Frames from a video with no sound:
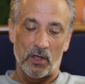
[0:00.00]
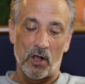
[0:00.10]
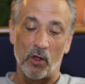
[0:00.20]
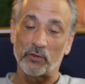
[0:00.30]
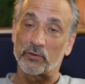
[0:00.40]

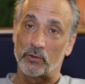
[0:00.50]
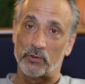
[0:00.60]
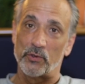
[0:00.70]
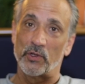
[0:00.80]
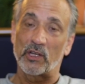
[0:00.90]
also
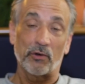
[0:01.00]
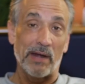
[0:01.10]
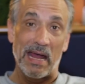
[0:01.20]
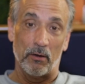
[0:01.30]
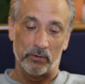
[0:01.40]
to the
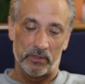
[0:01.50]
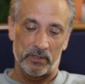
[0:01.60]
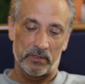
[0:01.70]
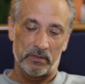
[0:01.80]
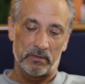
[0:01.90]

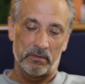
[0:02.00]
crowds,